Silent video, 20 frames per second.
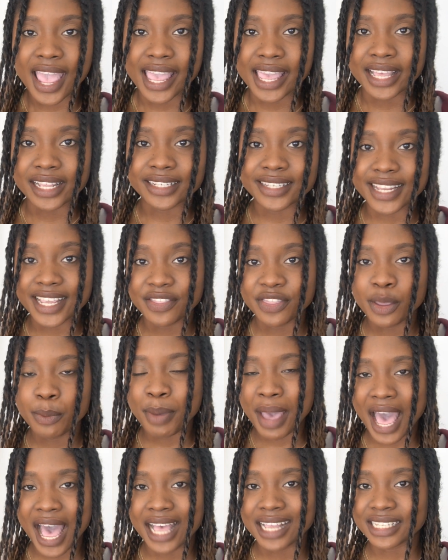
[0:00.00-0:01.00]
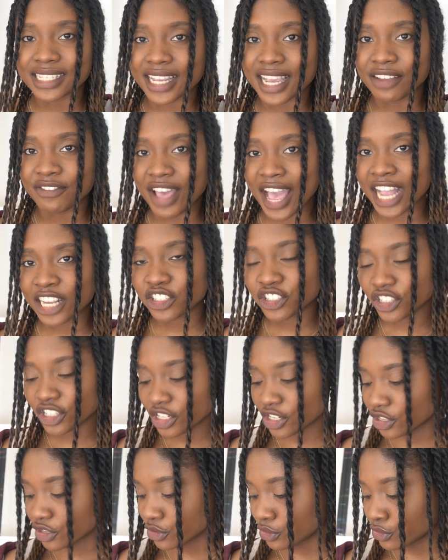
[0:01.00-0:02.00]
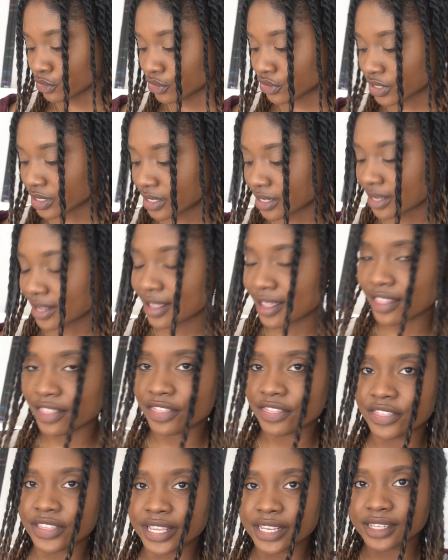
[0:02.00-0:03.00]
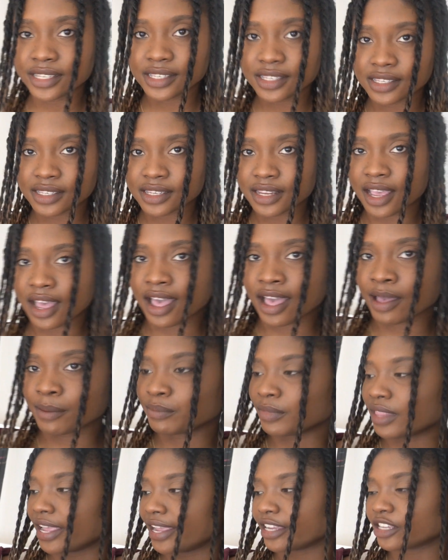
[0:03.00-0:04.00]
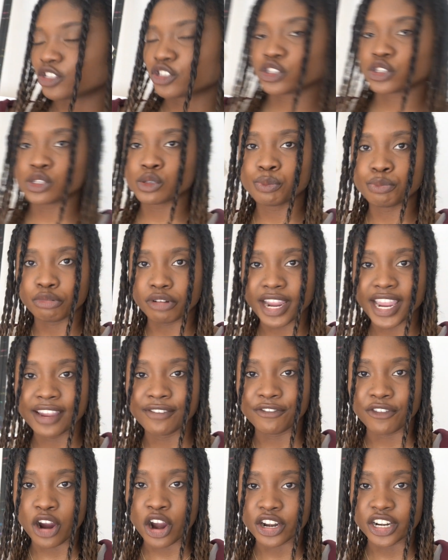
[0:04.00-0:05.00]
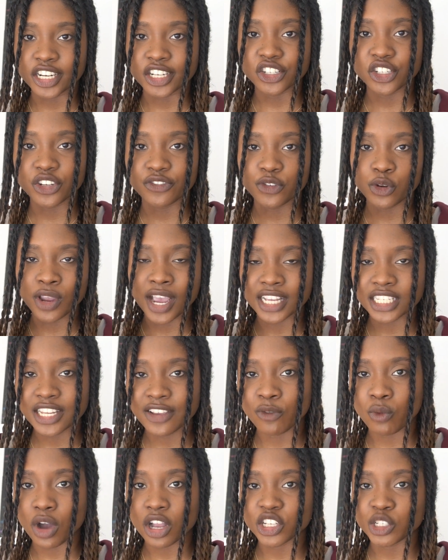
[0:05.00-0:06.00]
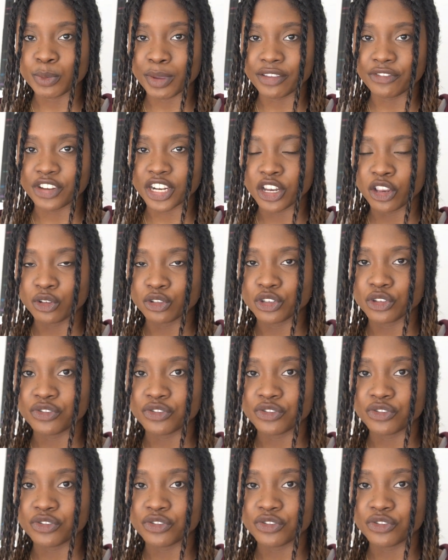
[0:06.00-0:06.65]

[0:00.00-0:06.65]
And in the past, I've actually used this like spray varnish. If you guys have watched my videos,